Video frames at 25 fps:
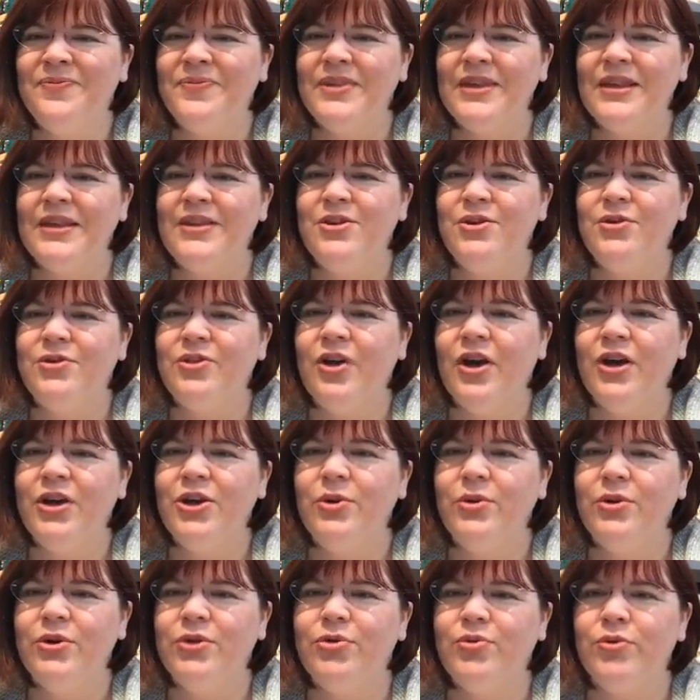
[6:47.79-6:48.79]
And you thought
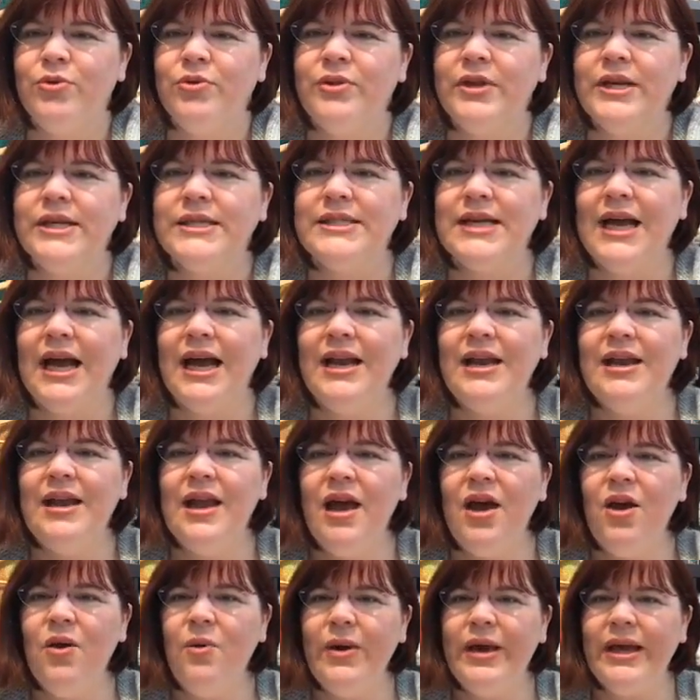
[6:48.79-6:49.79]
you were through this. I
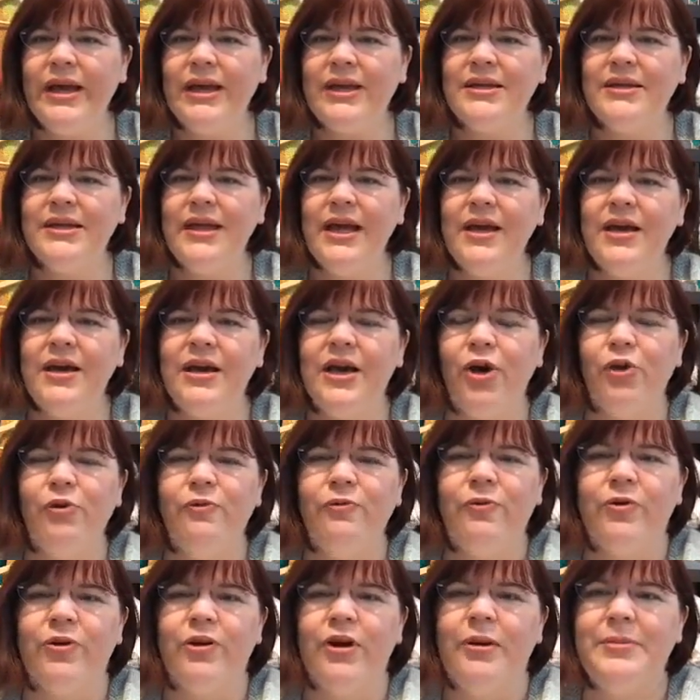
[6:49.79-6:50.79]
know it. That
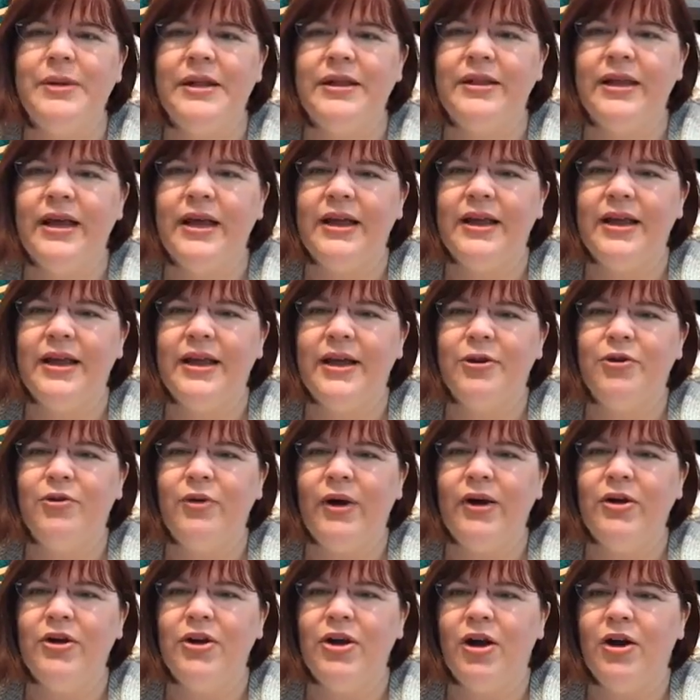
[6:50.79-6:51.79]
gopher, I mean, that uh,
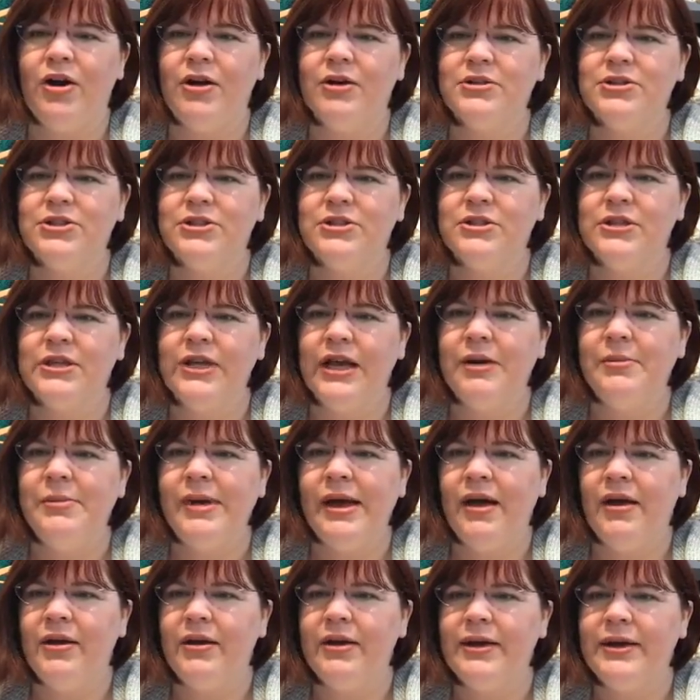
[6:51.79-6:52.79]
groundhog should have come
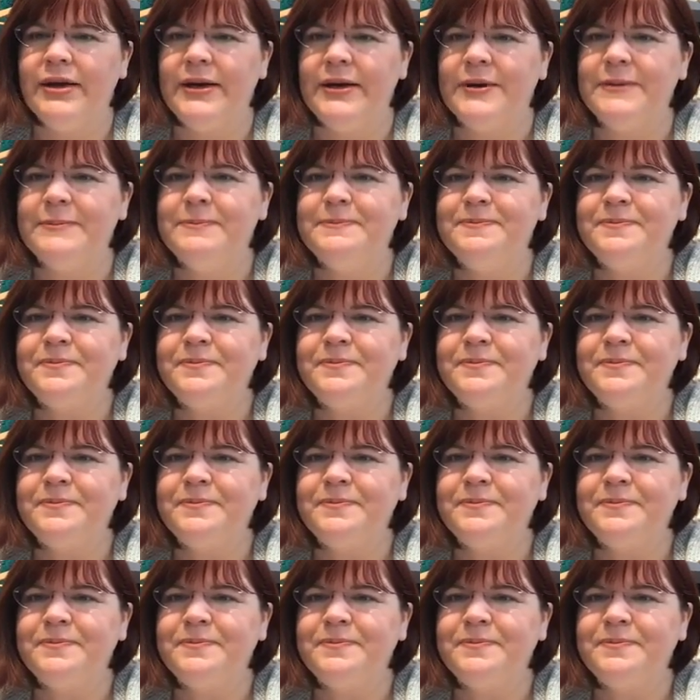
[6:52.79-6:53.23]
out, huh?